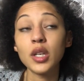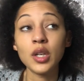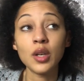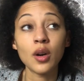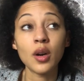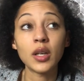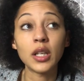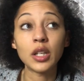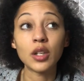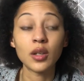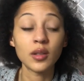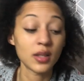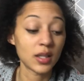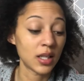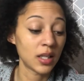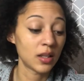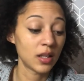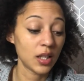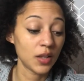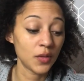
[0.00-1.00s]
yarny
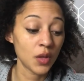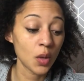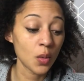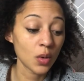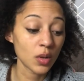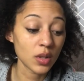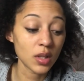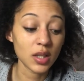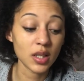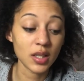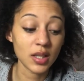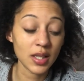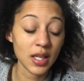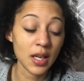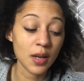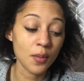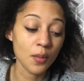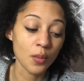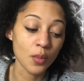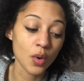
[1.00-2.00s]
content, if you want to
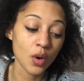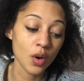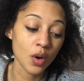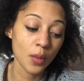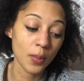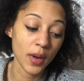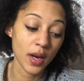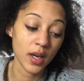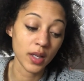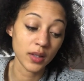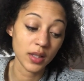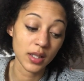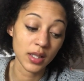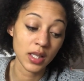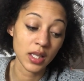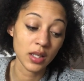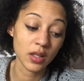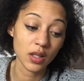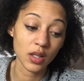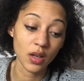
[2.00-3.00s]
see more behind the
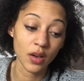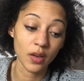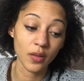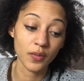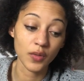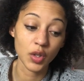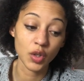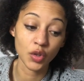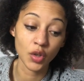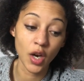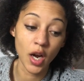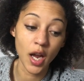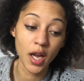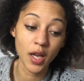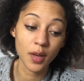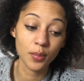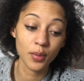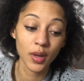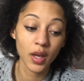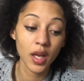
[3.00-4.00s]
scenes of the
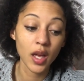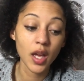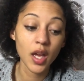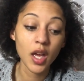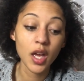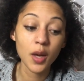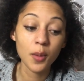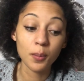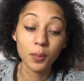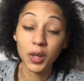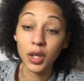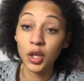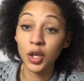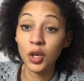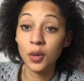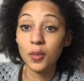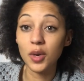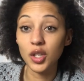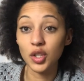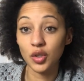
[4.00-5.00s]
tribe,
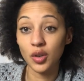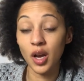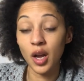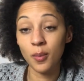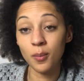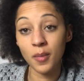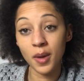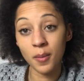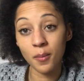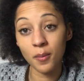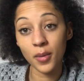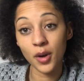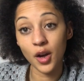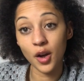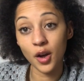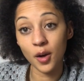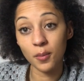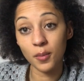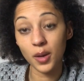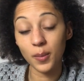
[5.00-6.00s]
become a tribe member
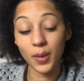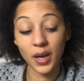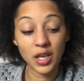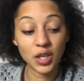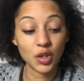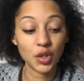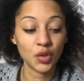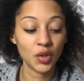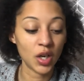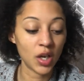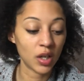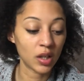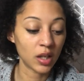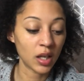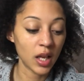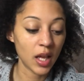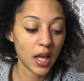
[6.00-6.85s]
on my Patreon.